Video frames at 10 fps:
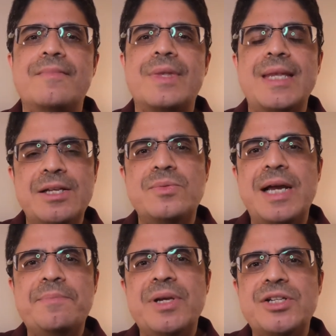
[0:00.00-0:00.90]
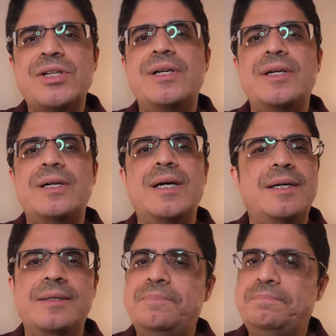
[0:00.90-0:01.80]
That's right. Picture
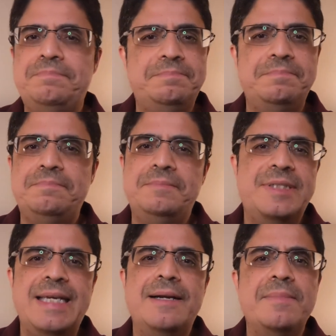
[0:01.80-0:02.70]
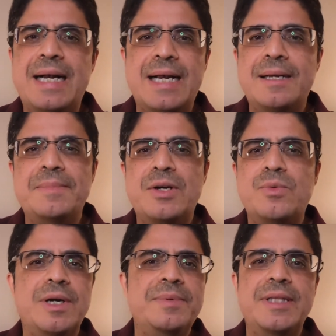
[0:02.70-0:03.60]
a say a mom
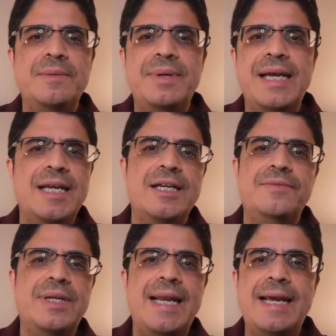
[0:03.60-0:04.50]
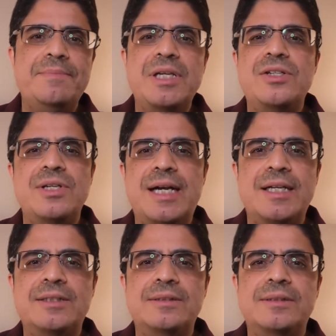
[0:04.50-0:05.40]
rubbing the back of a napping
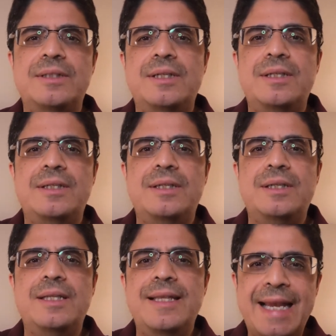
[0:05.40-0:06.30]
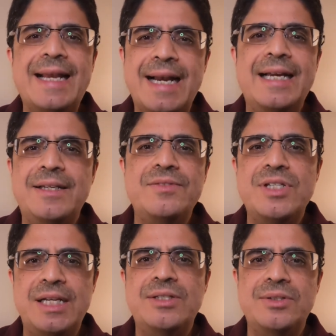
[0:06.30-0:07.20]
child. That kind of
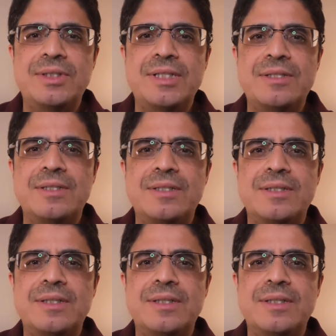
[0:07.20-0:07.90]
gentleness.